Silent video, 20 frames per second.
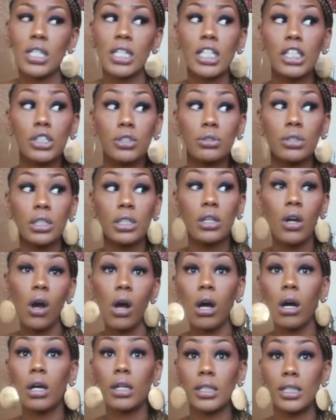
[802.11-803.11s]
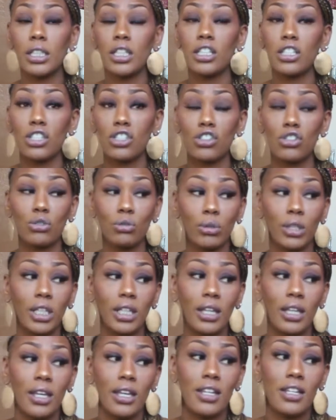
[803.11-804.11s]
literally all he's
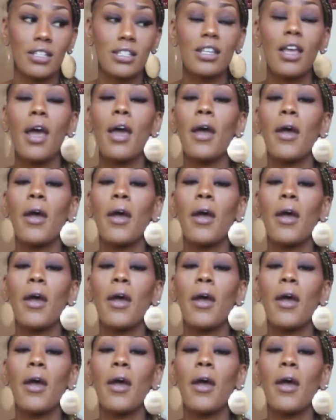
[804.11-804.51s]
doing is